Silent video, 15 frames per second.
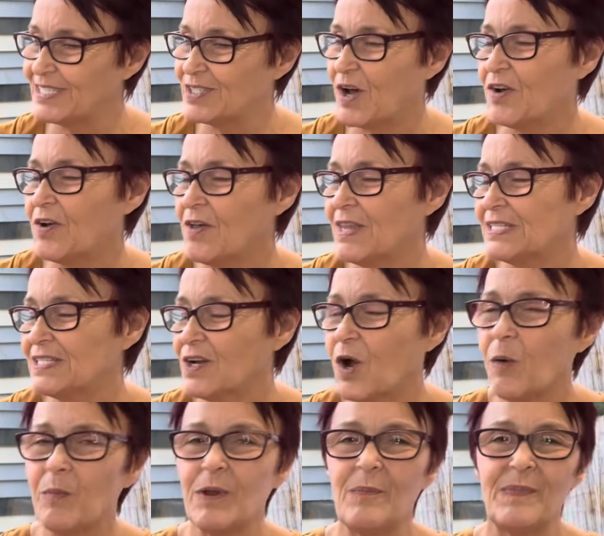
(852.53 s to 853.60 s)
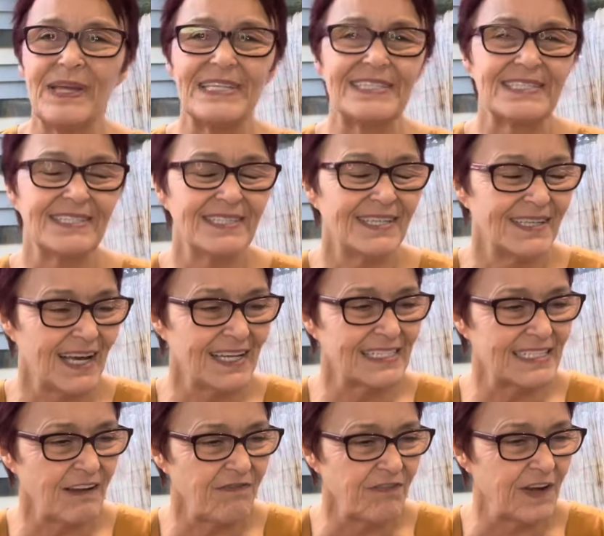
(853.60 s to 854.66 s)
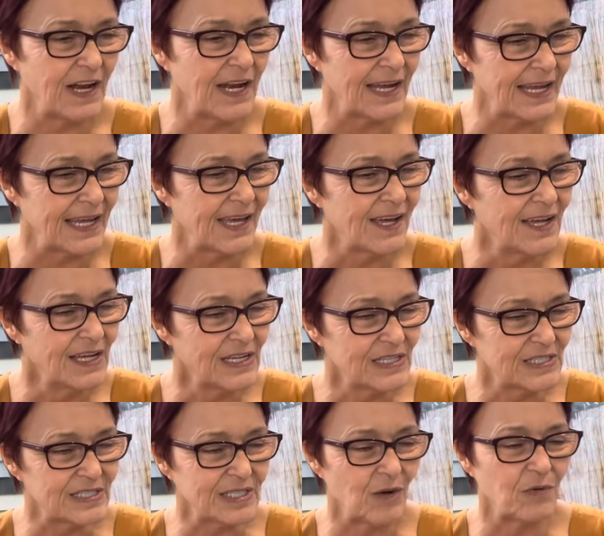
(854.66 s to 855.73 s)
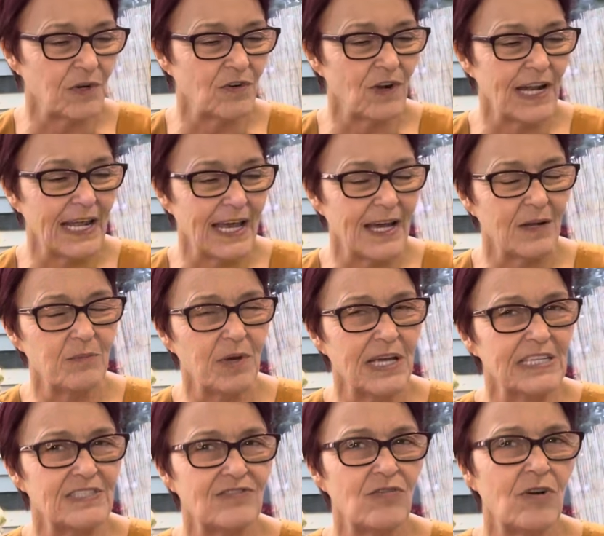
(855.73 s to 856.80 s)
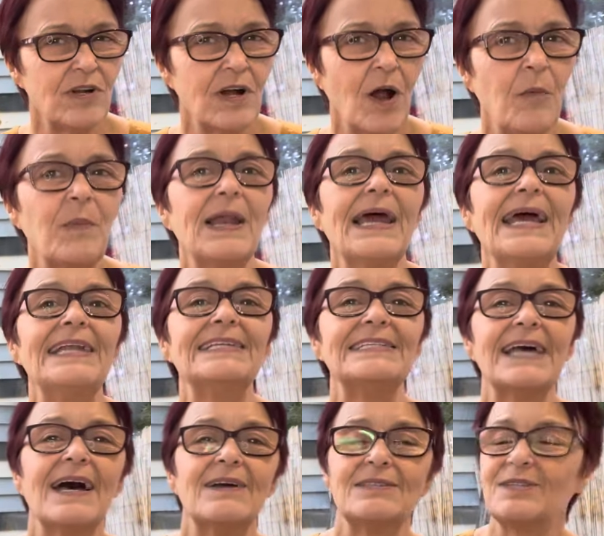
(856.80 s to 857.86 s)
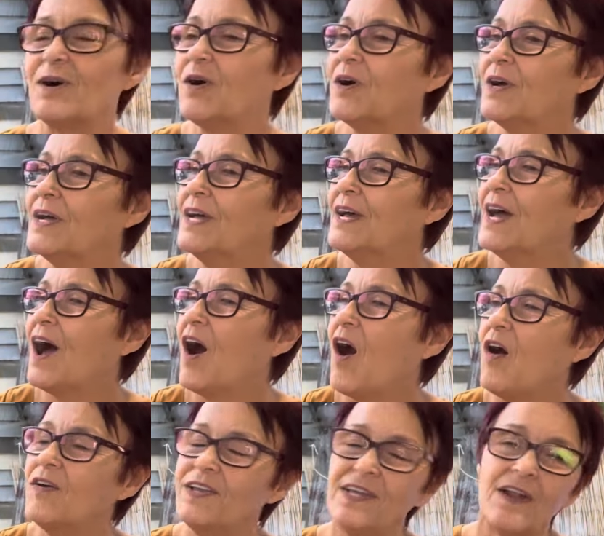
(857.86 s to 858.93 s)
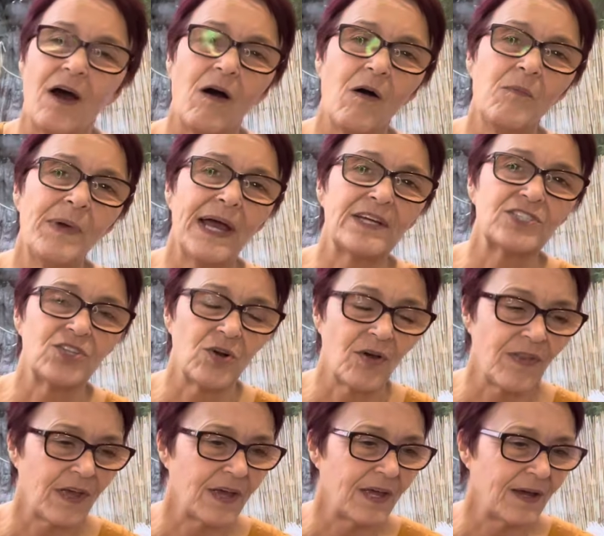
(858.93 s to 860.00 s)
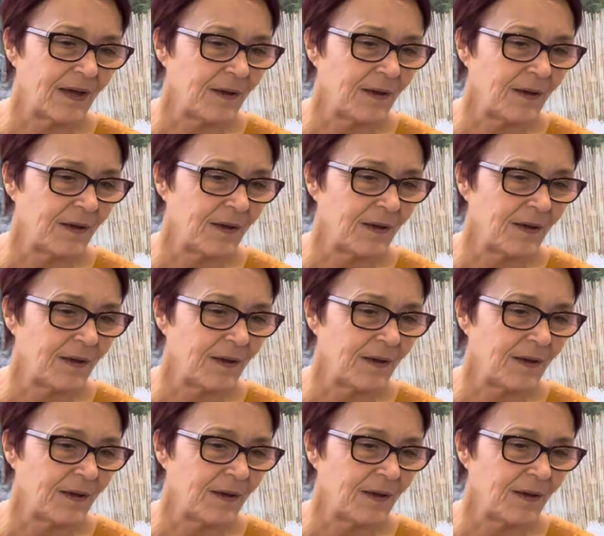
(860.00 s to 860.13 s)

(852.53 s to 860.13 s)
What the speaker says: So I know there's a couple of bits that are definitely sewing related, but he's thrown a couple of hints out, so I'll make sure that